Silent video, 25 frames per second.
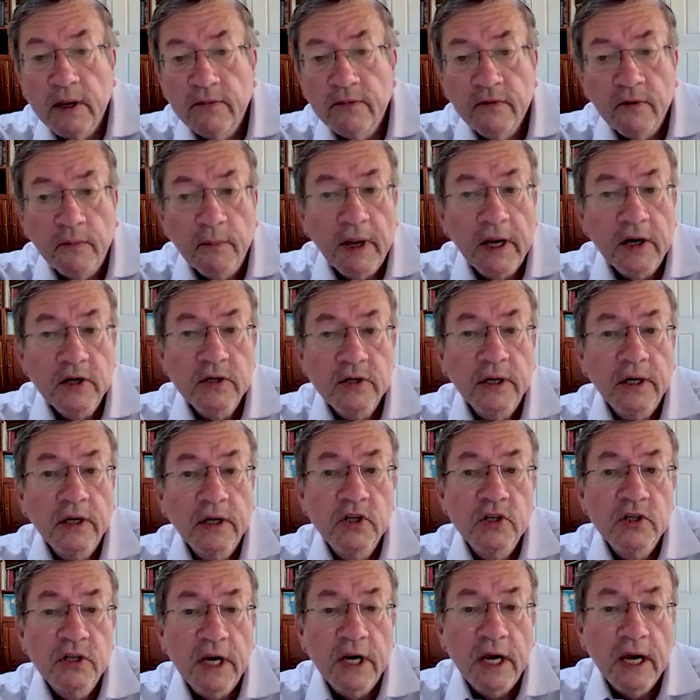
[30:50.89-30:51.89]

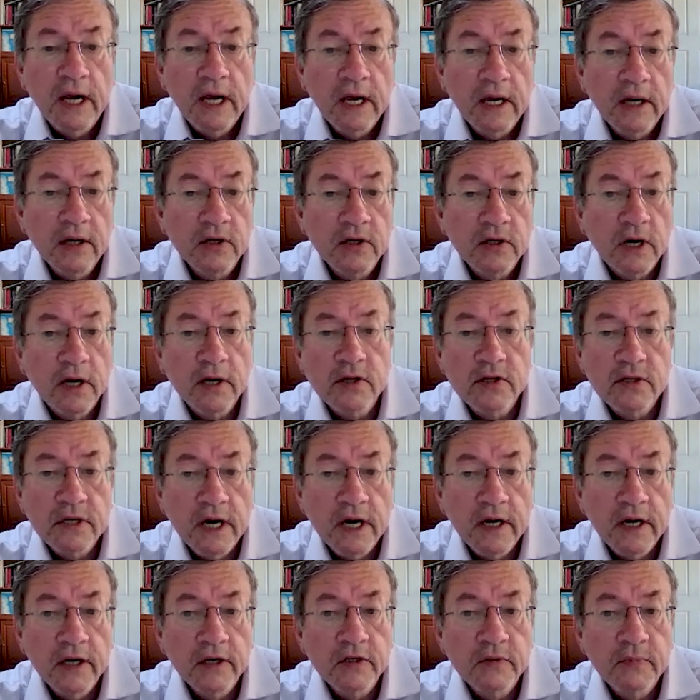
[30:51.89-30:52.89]
information exchange,
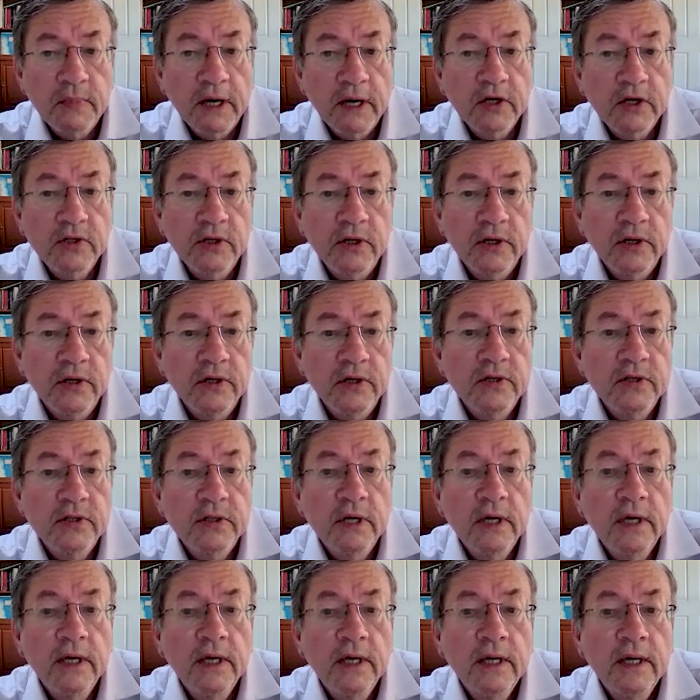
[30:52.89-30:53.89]
on-site
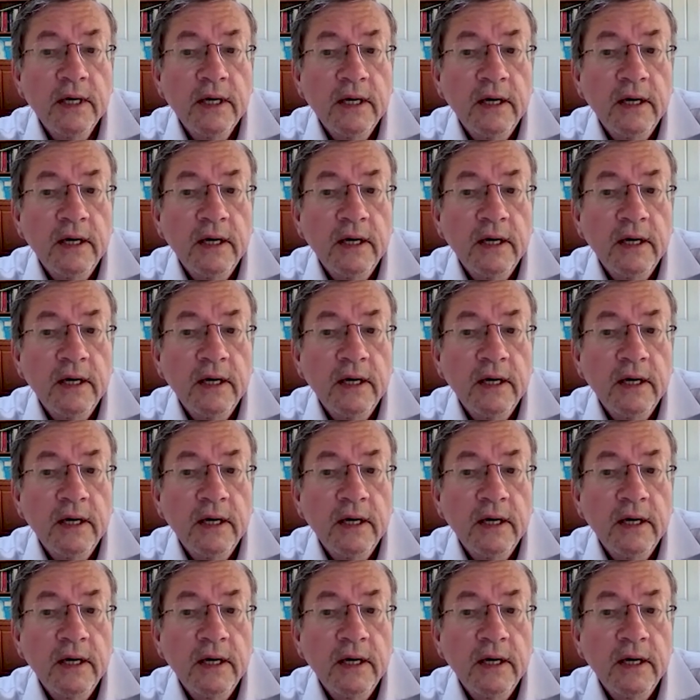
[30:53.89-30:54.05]
inspections